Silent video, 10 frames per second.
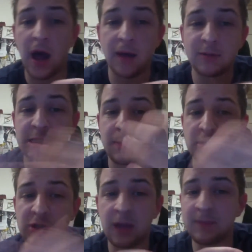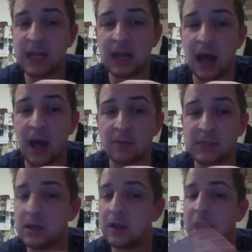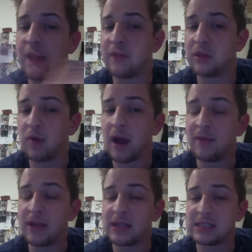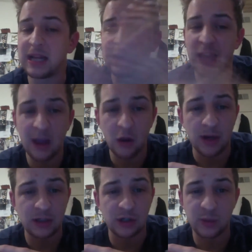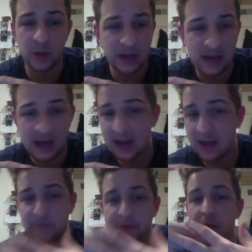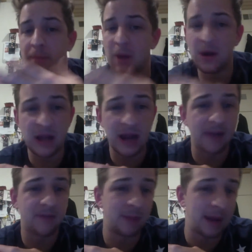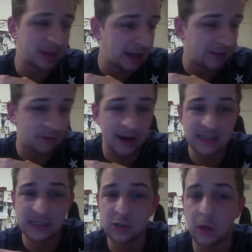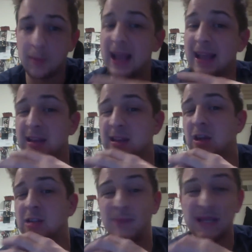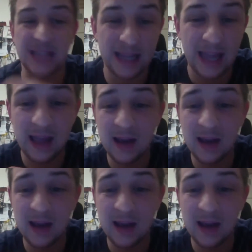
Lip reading: Just a personal update. I'm still alive and thriving in San Diego. I turned 29. I haven't fallen apart yet. I'm having my midlife crisis, so I'm hanging in there as best I can.